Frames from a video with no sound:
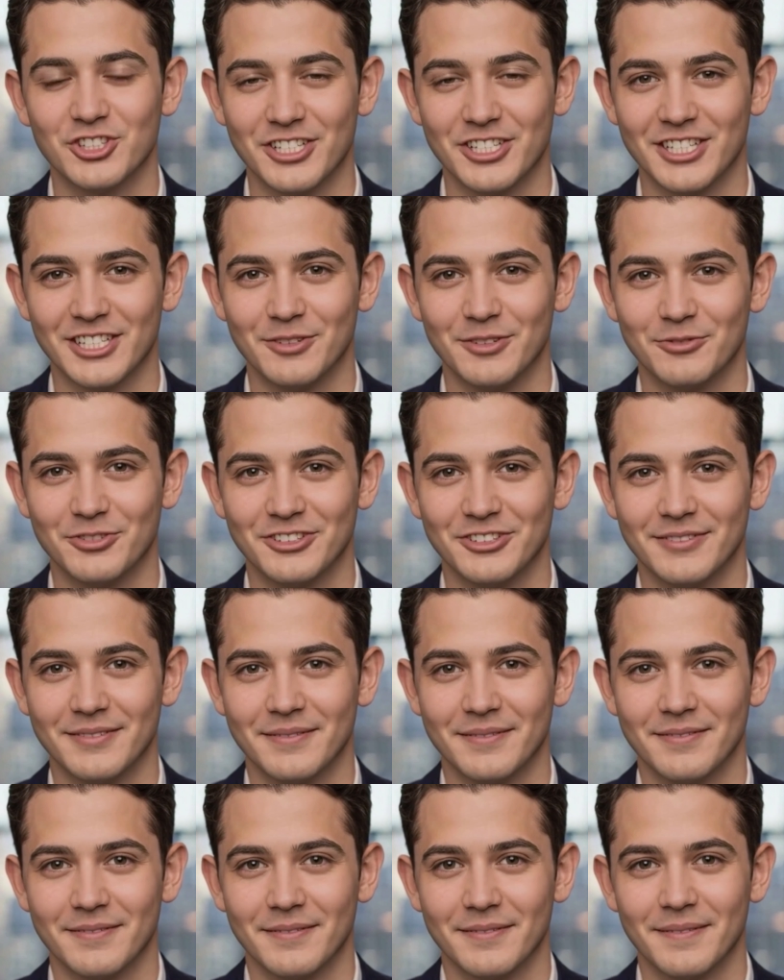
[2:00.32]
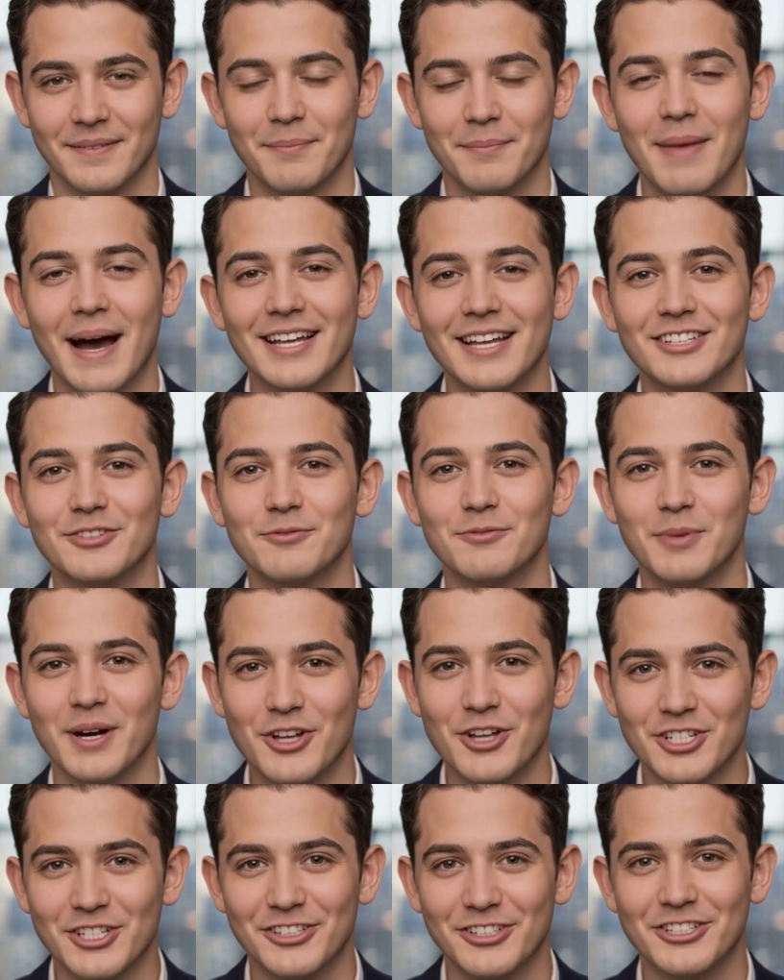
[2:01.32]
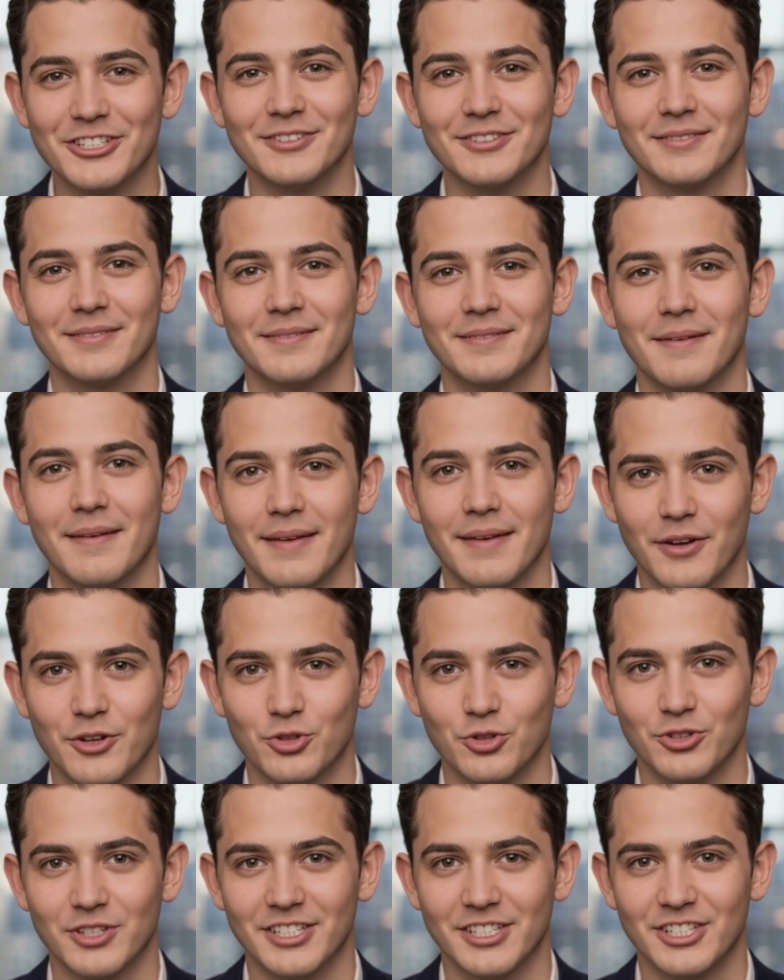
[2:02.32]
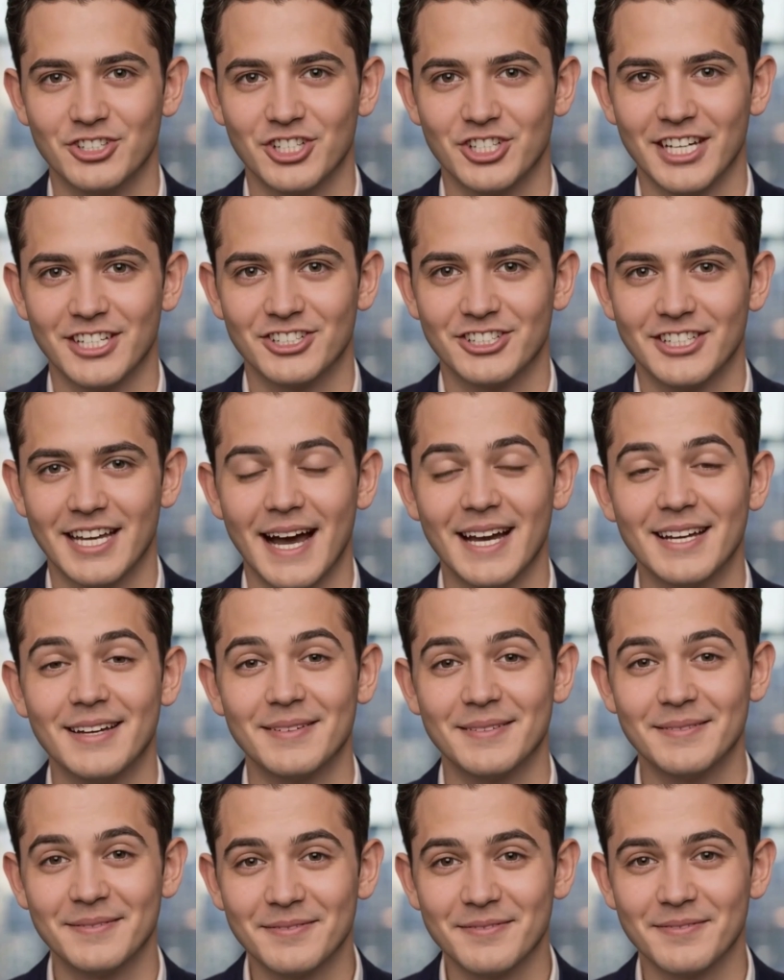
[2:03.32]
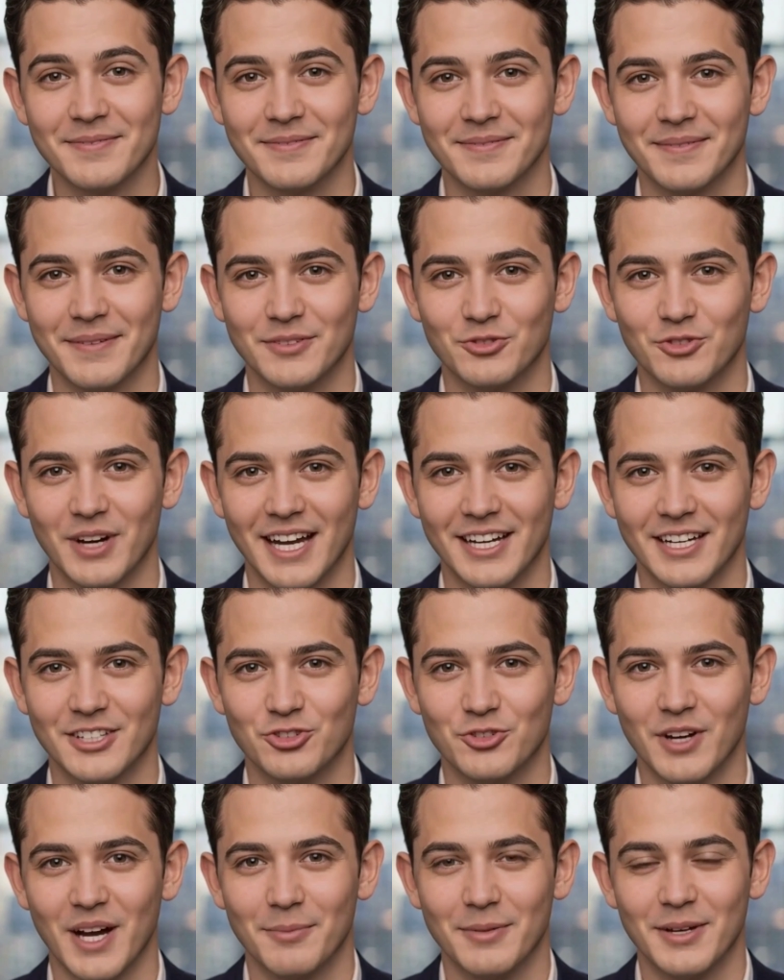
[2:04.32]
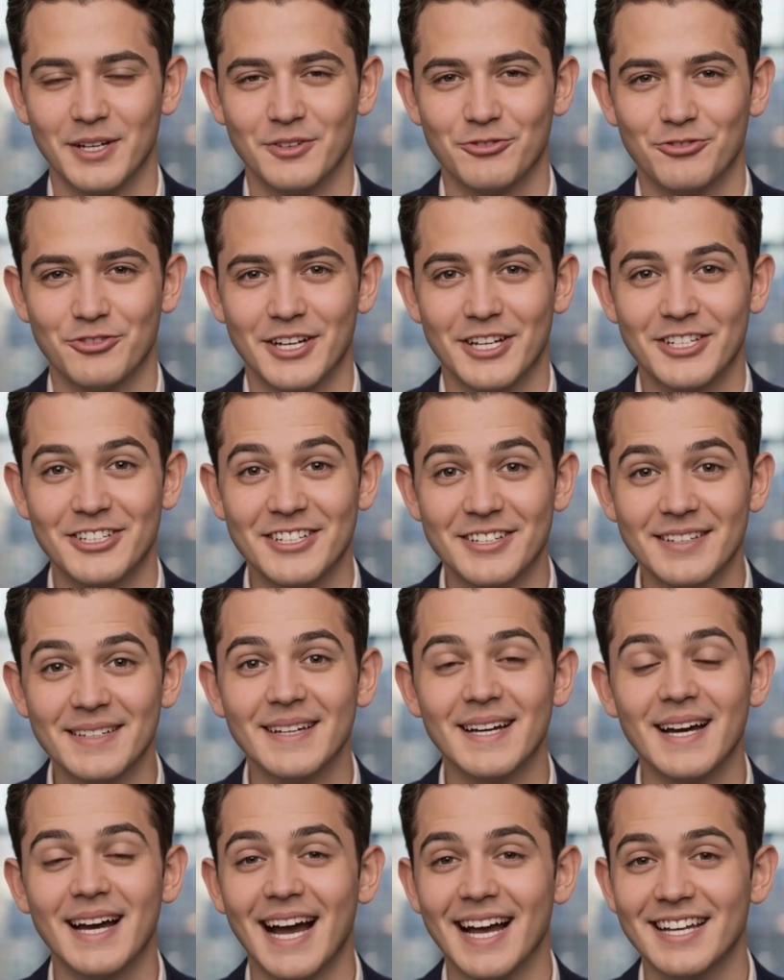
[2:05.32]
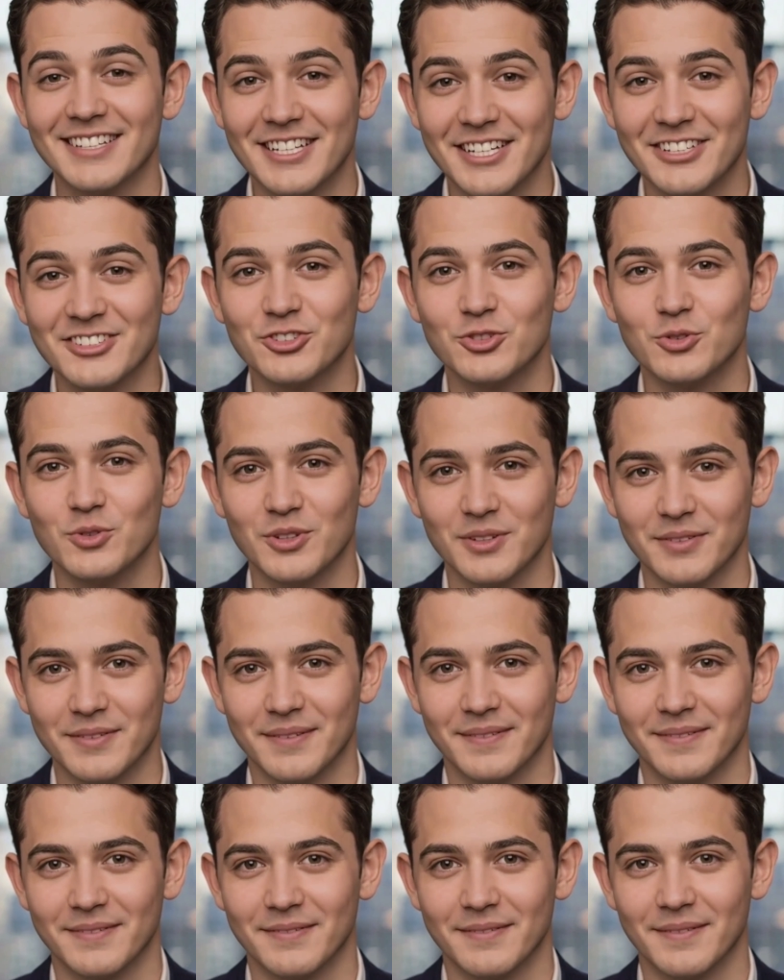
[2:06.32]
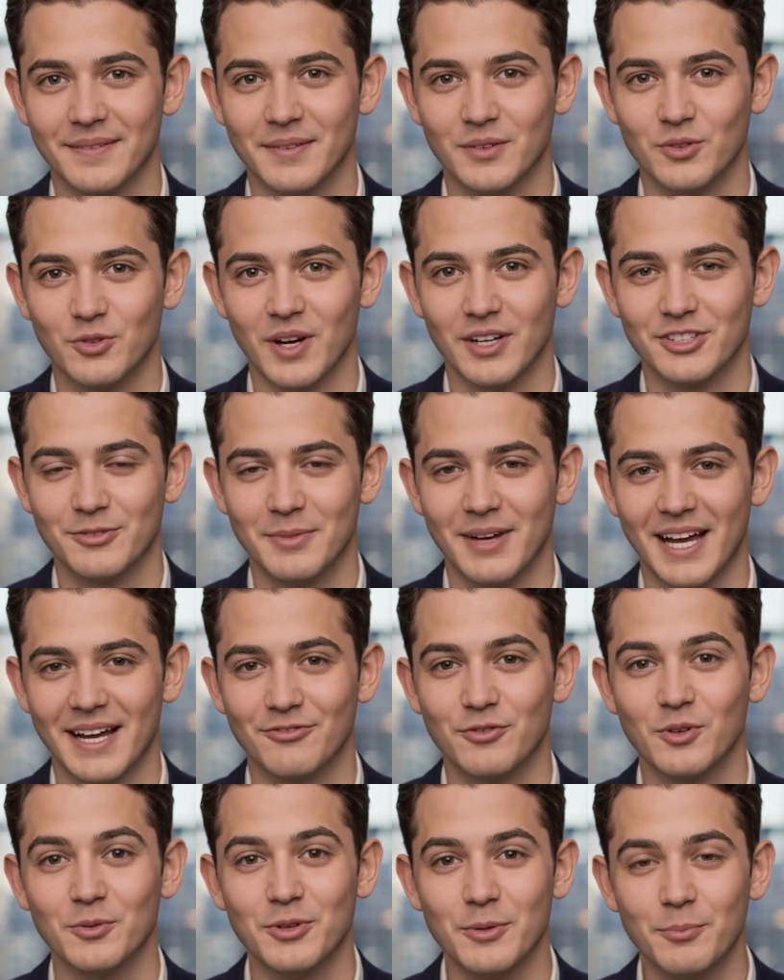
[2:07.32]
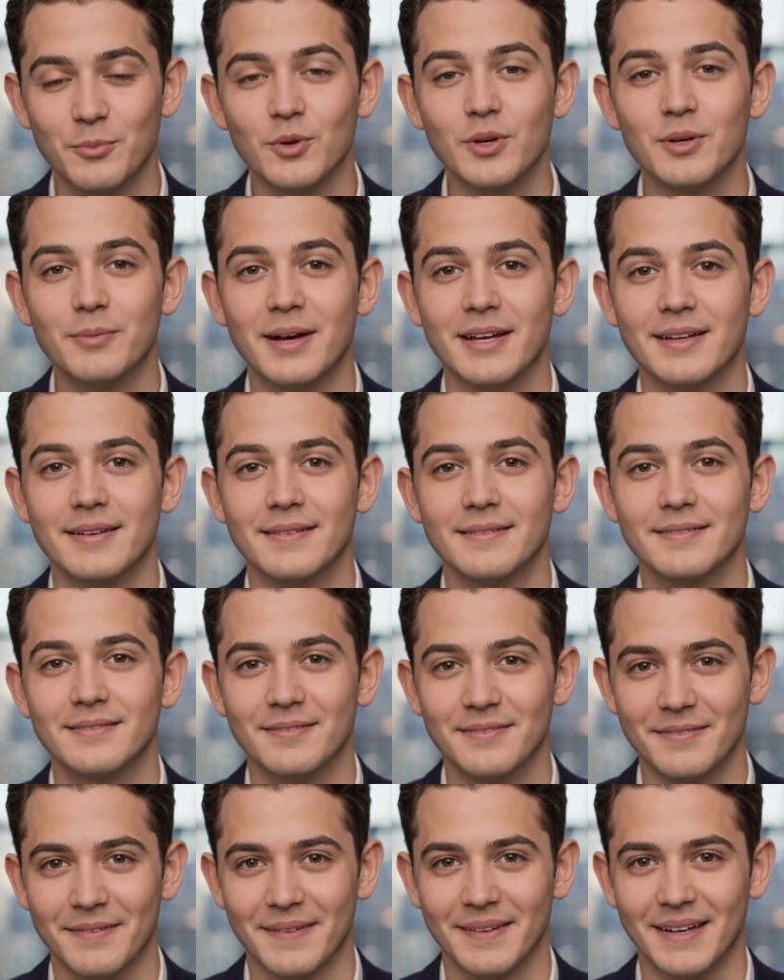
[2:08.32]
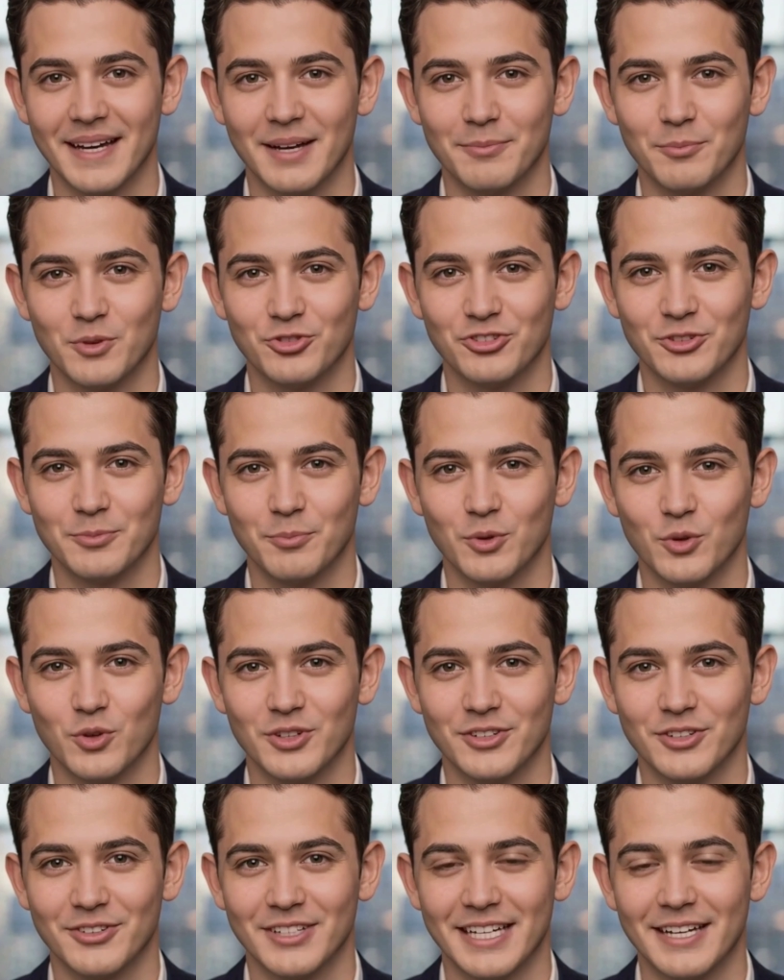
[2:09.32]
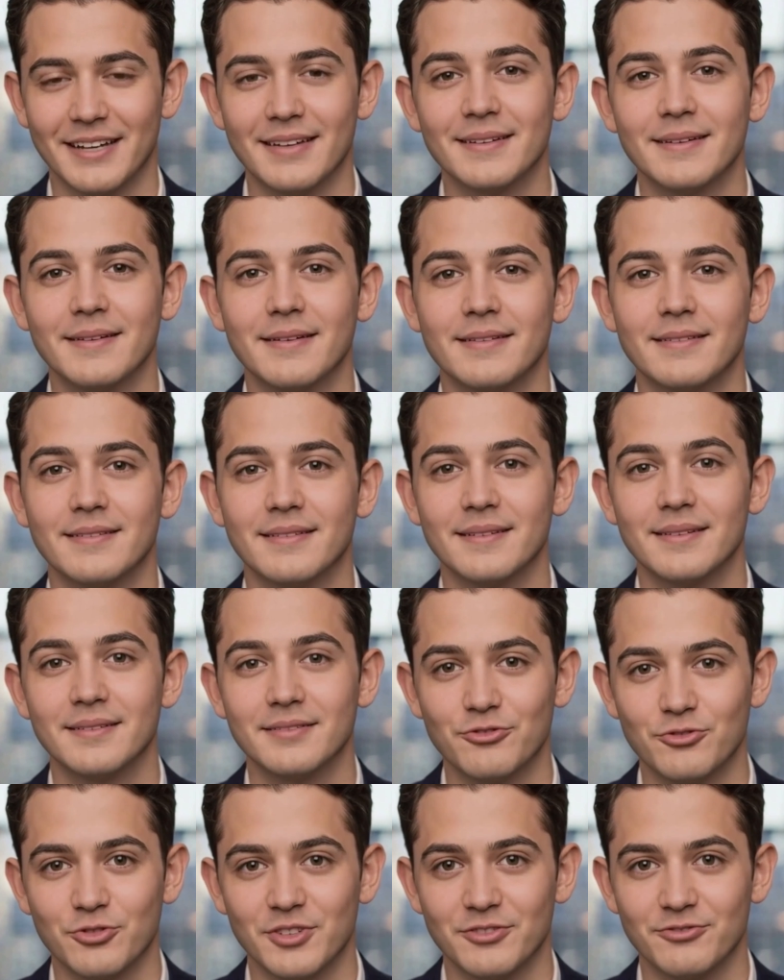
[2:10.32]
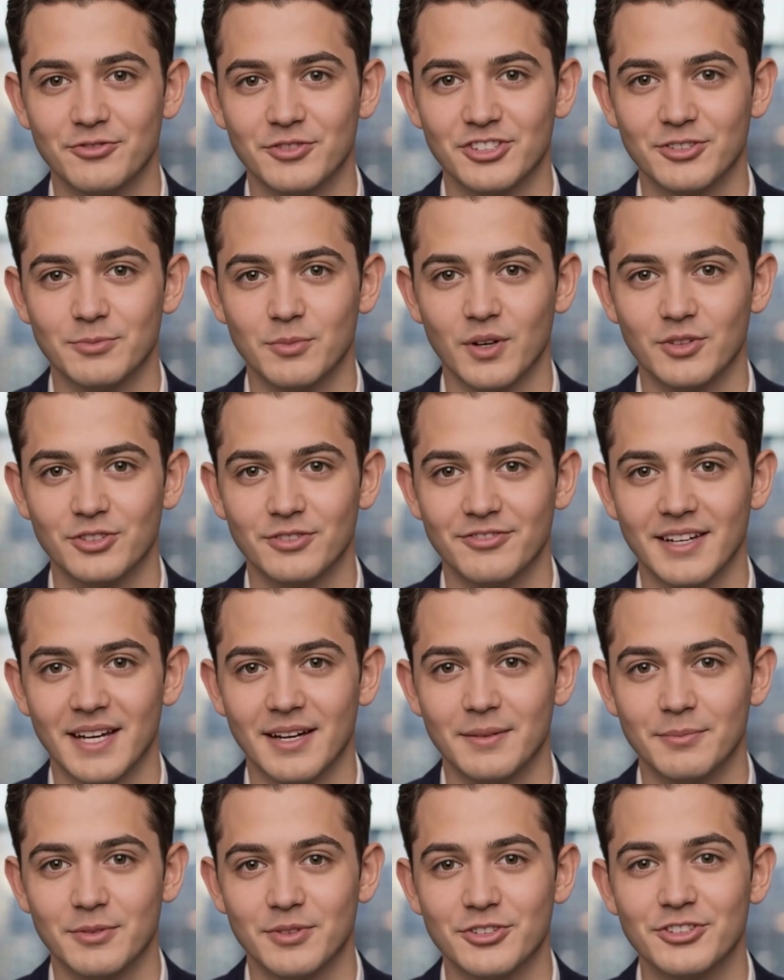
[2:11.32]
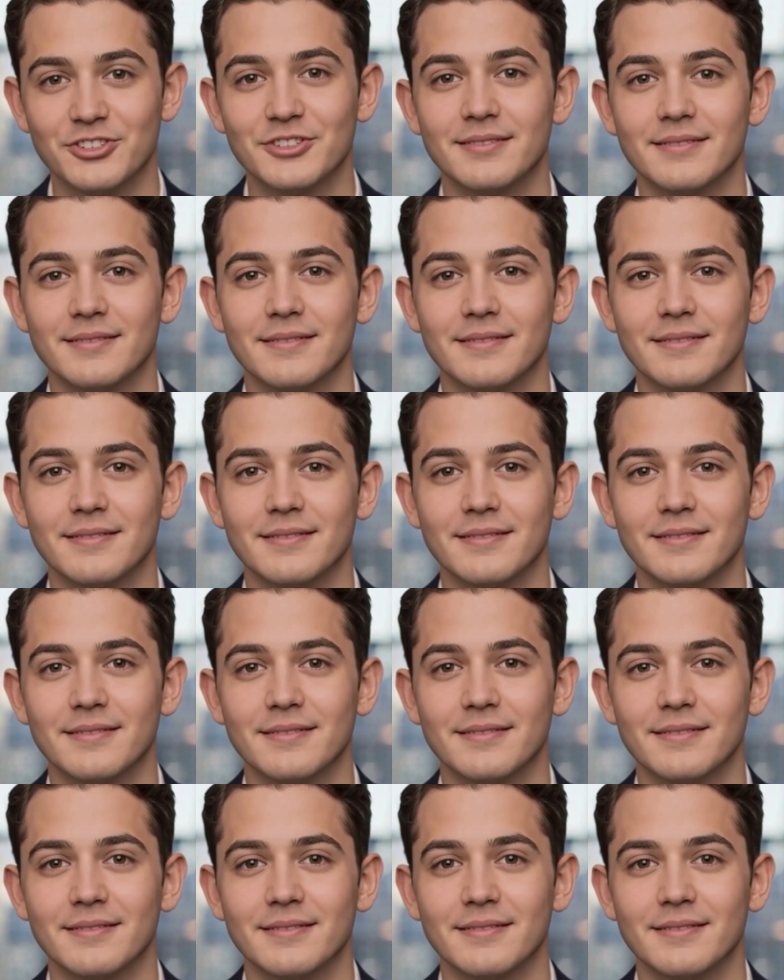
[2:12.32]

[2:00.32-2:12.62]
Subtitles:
teams, massive budgets. Unity changed that. Drag-and-drop interface, asset store, cross-platform deployment, and most importantly, free for small developers.